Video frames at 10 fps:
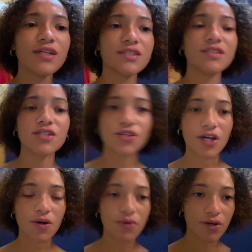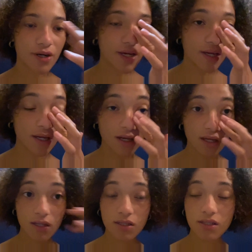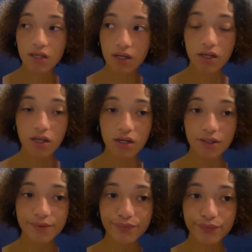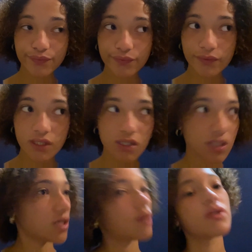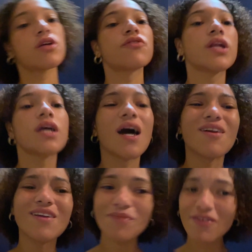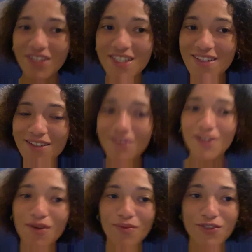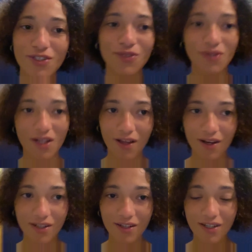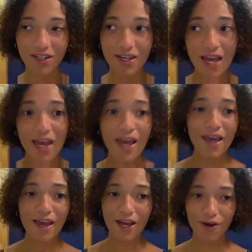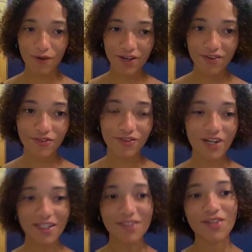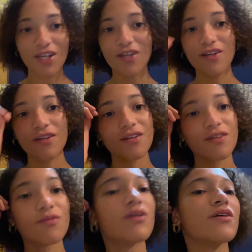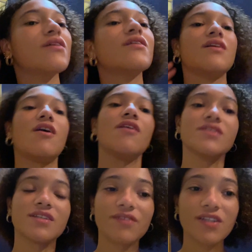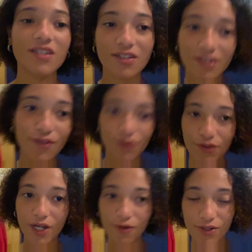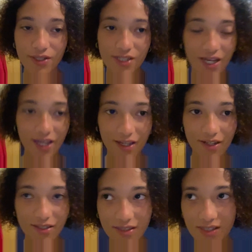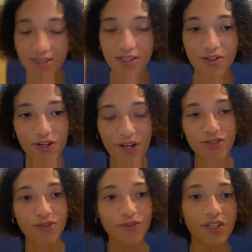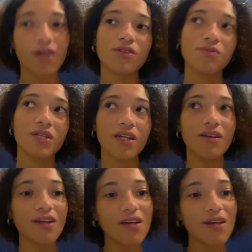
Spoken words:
I just took a shower and yeah, I'm getting ready. I don't have my flight set until like almost 2 o'clock. However, I live like, well, obviously I have to get there like 3 hours ahead since international flight, which would be like